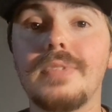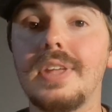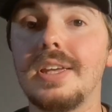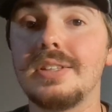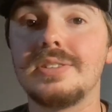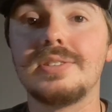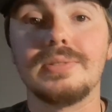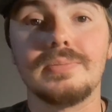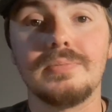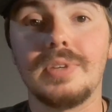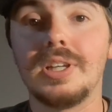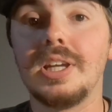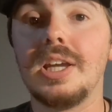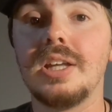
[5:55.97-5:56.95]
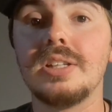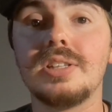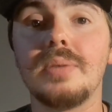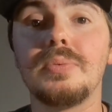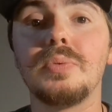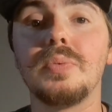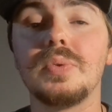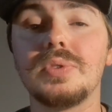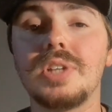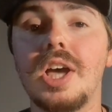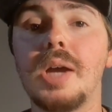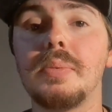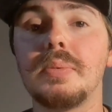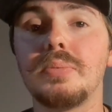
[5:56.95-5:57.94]
It's, again, something with
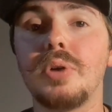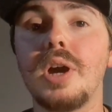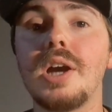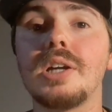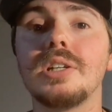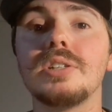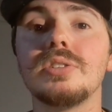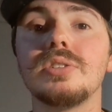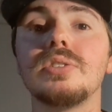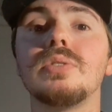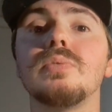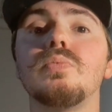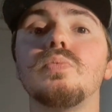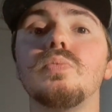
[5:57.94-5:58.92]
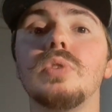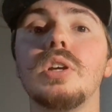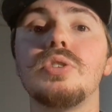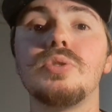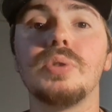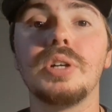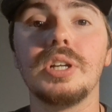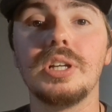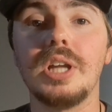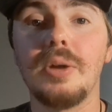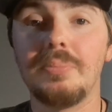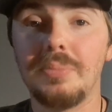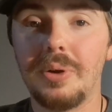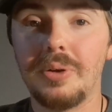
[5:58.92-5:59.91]
time and practice that you'll get it
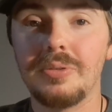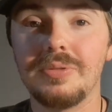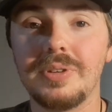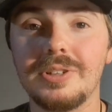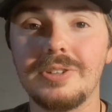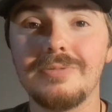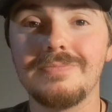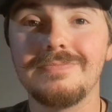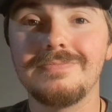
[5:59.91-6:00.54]
down perfect.